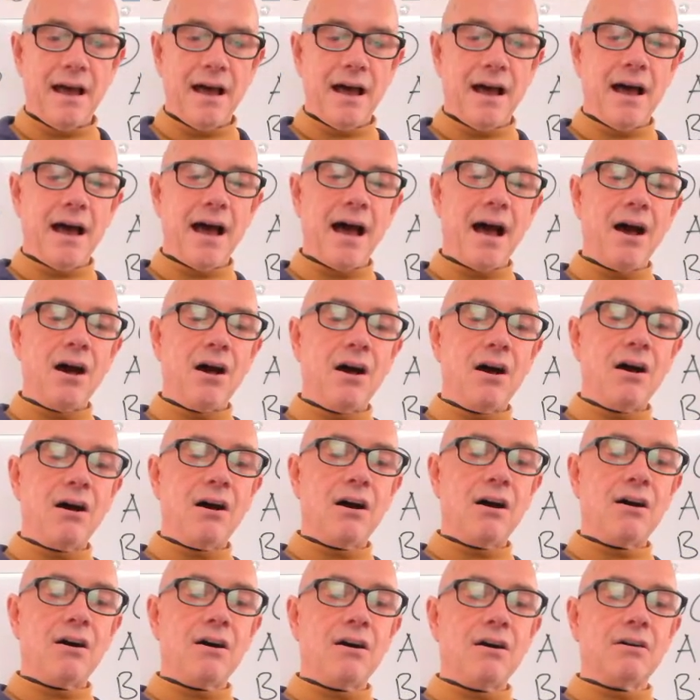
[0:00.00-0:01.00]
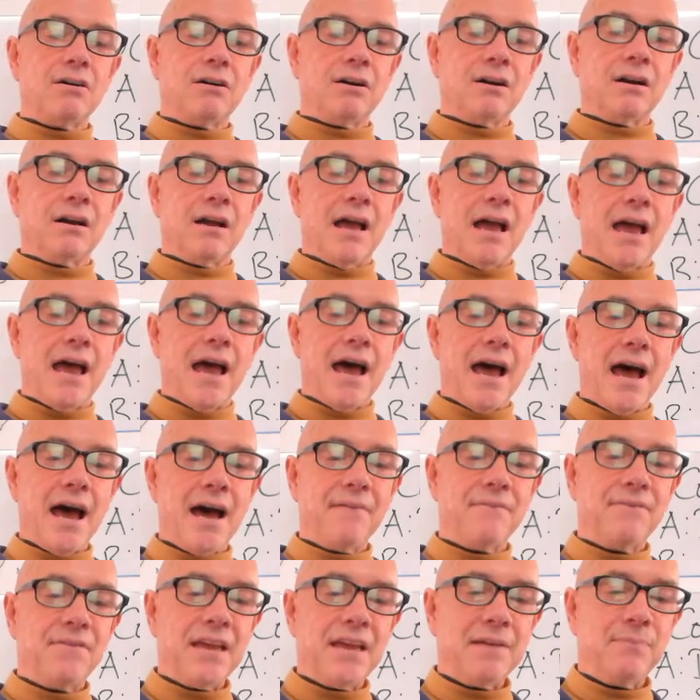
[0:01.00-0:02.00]
How uh,
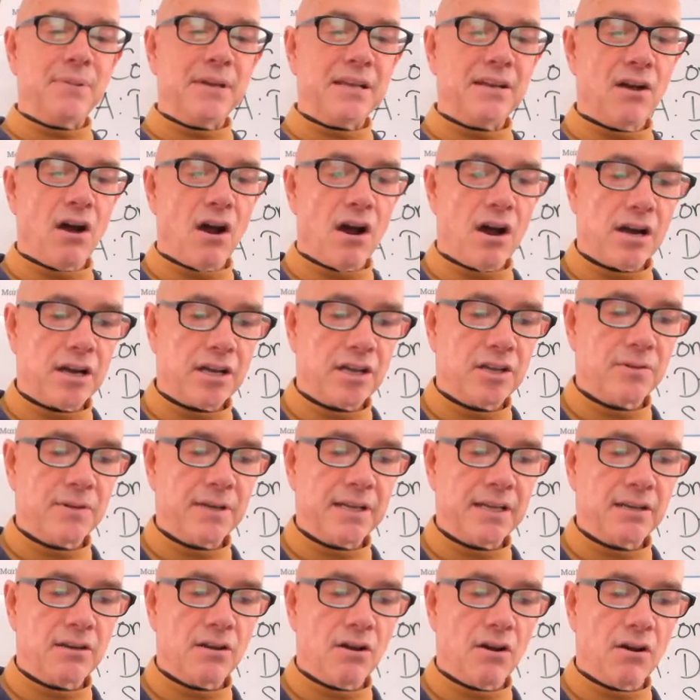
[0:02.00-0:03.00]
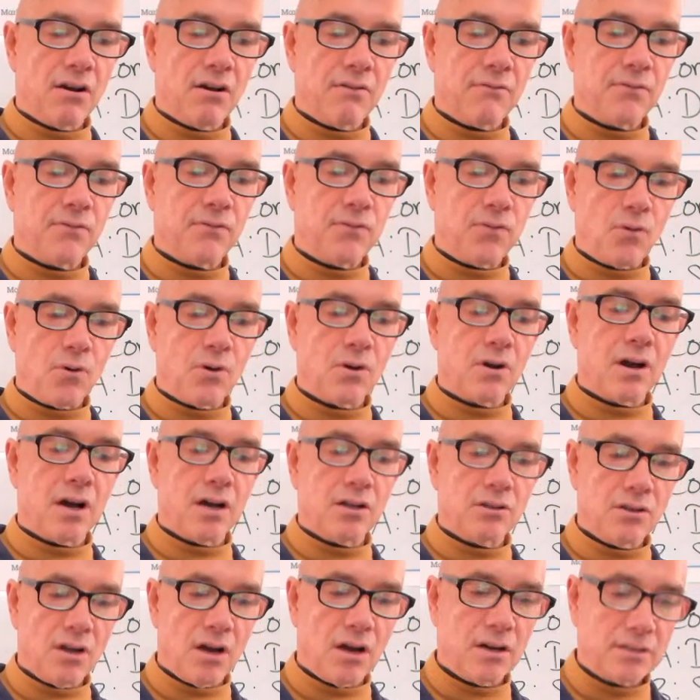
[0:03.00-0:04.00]
have they been arguing for a
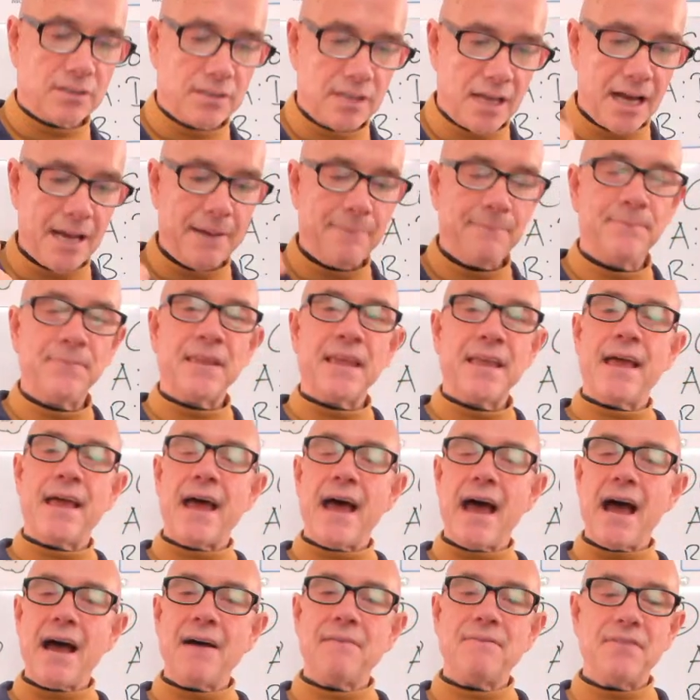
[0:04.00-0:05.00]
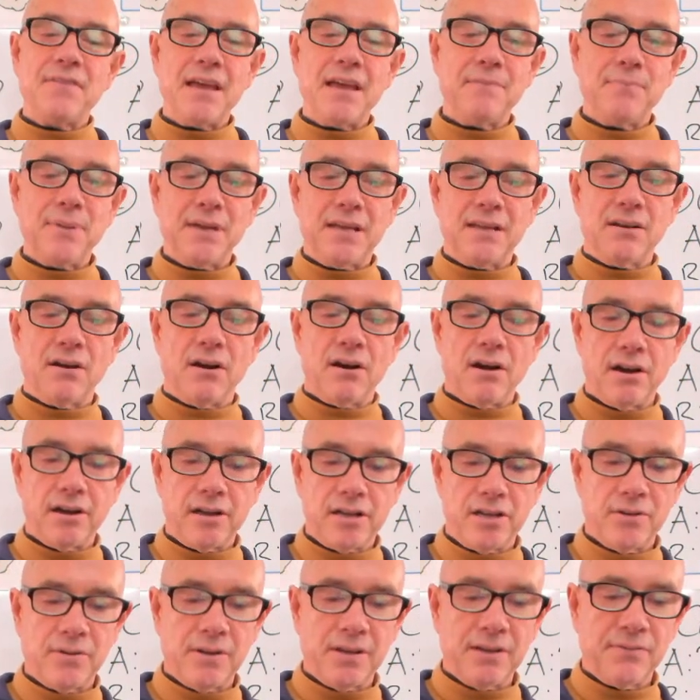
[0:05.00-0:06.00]
long time? Have they been
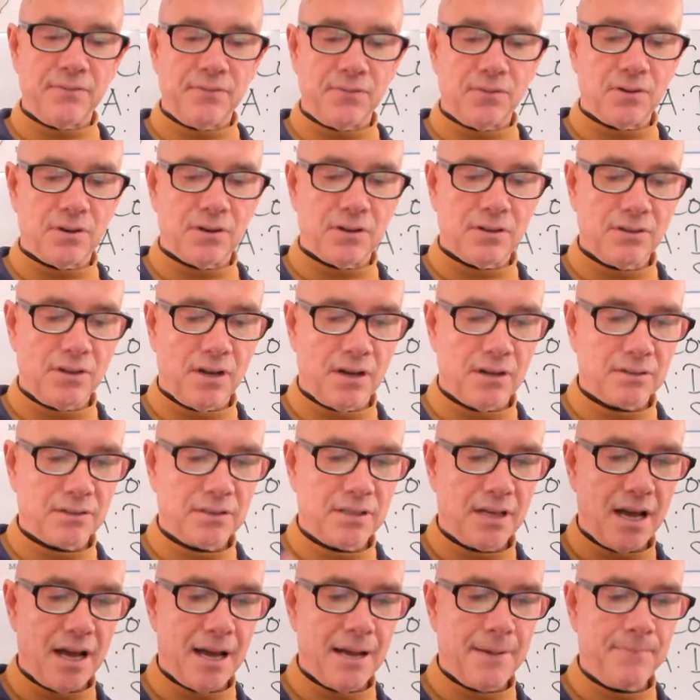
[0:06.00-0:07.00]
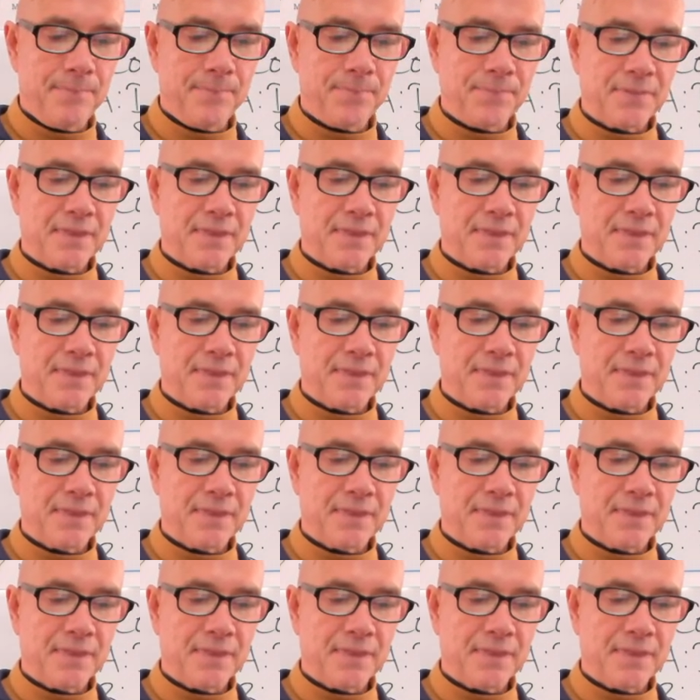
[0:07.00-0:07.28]
arguing for a long time?